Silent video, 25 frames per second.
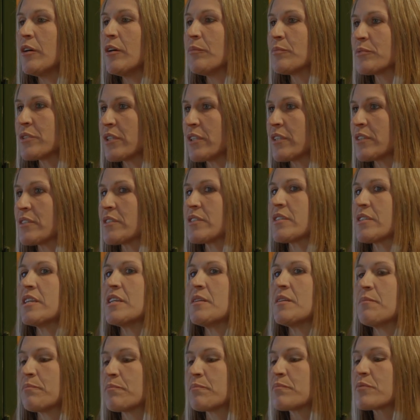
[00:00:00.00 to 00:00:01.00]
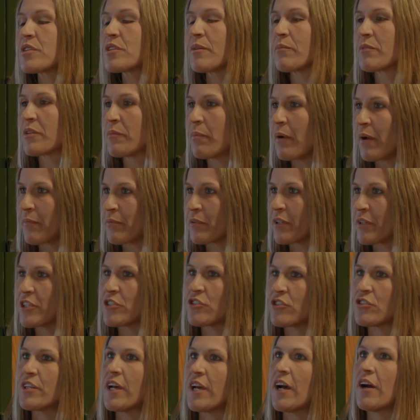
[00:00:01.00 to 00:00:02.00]
helps us keep some of the
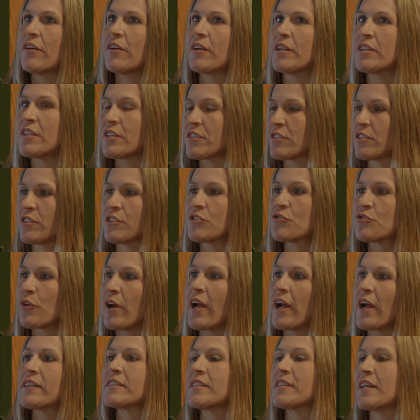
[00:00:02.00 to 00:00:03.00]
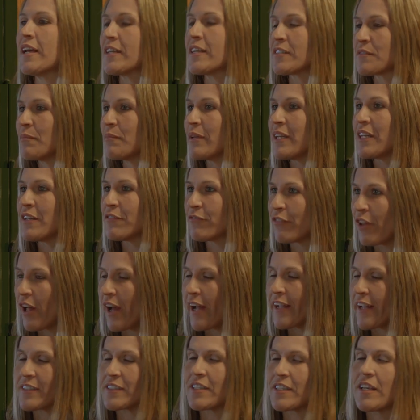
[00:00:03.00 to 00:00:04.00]
population down and doesn't attract as many
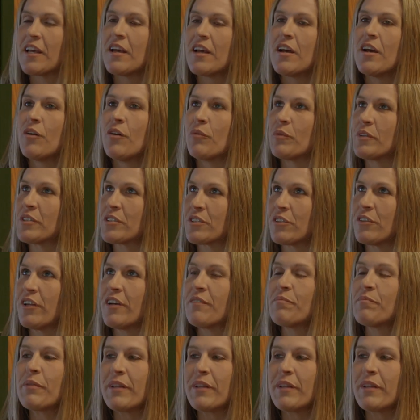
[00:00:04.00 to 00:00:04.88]
flies. Sure. We still have